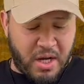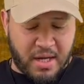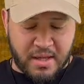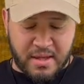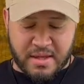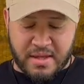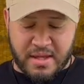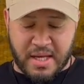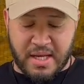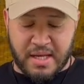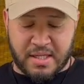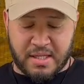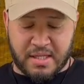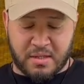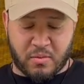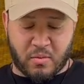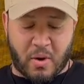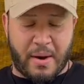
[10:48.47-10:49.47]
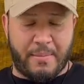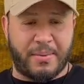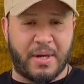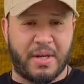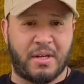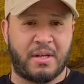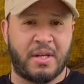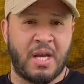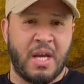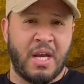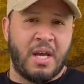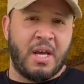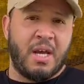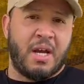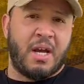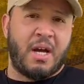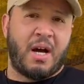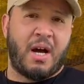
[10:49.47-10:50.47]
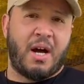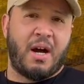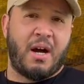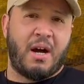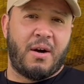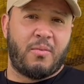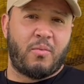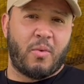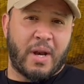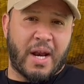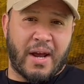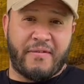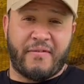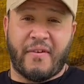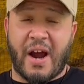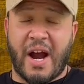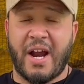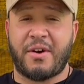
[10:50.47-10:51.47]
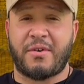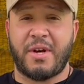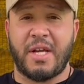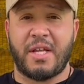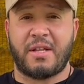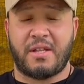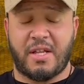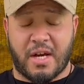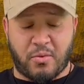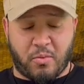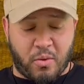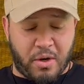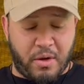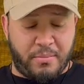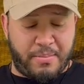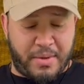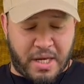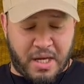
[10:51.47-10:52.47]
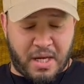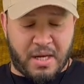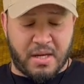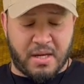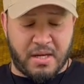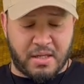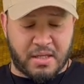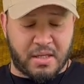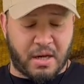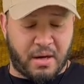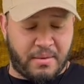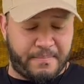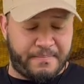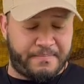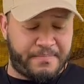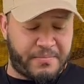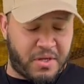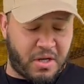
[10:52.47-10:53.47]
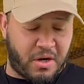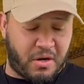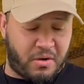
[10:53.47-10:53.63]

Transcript: this weapon, when I fire it, there will be some